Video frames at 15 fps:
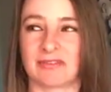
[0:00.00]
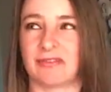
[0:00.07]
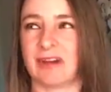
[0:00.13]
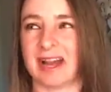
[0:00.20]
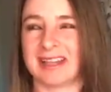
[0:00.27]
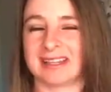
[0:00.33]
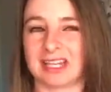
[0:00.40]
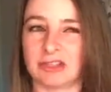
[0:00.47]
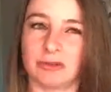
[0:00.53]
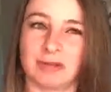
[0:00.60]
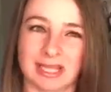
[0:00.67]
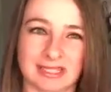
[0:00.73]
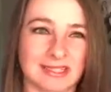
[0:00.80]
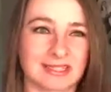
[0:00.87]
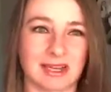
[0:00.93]
find that you
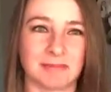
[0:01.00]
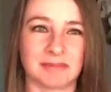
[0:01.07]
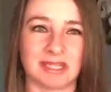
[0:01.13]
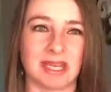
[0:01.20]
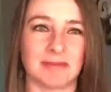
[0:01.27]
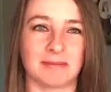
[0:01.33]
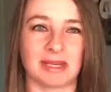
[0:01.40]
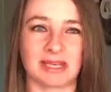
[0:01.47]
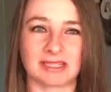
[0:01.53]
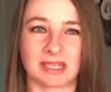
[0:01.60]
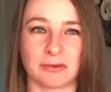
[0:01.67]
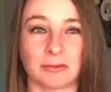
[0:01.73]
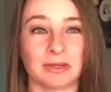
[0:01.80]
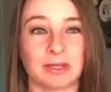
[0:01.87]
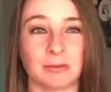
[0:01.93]
get stumped in, because I
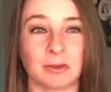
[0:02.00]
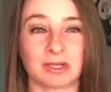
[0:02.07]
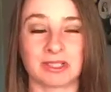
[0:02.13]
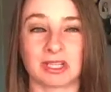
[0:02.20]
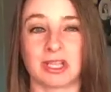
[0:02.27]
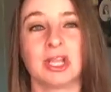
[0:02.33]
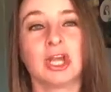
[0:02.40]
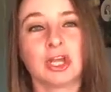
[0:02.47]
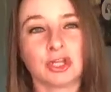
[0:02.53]
really want to